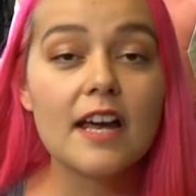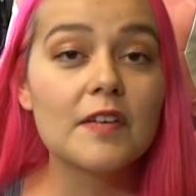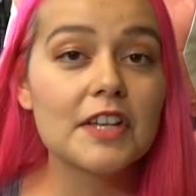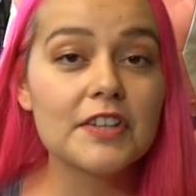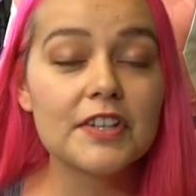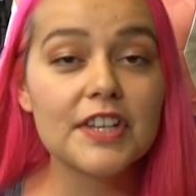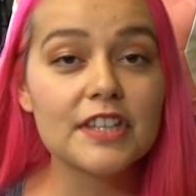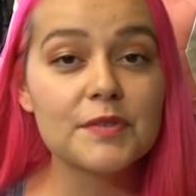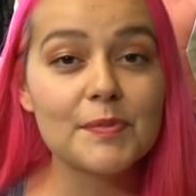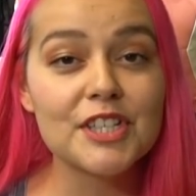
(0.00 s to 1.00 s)
Now, another
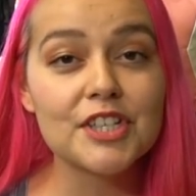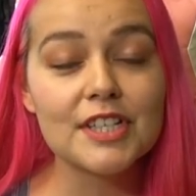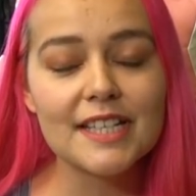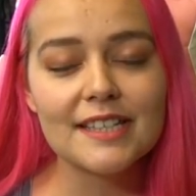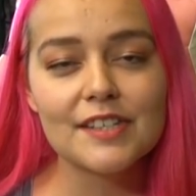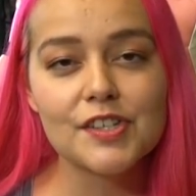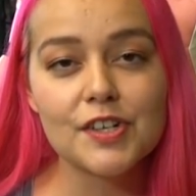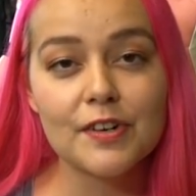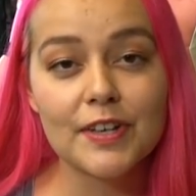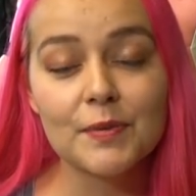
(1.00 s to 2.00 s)
thing that was mentioned in this
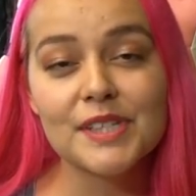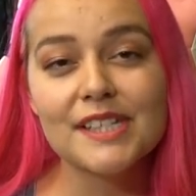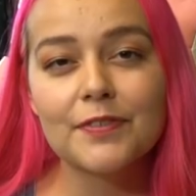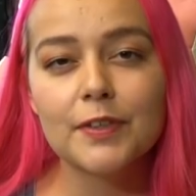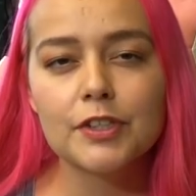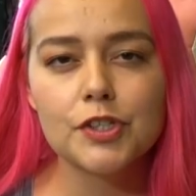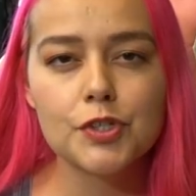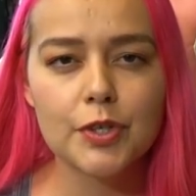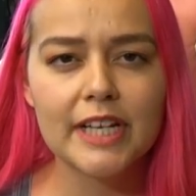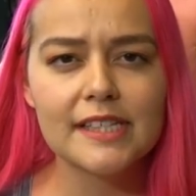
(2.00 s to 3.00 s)
survey was different
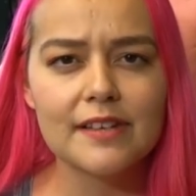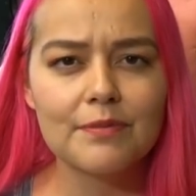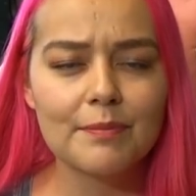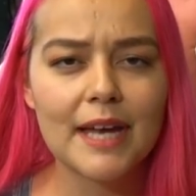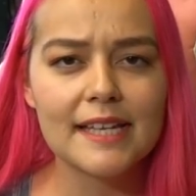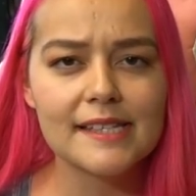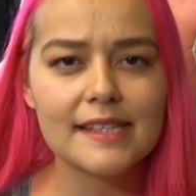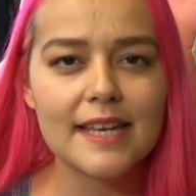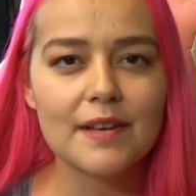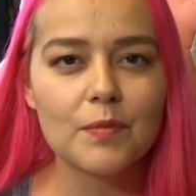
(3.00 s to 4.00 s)
strains of mice
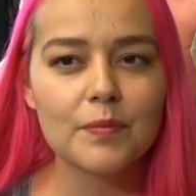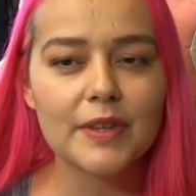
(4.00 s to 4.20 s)
that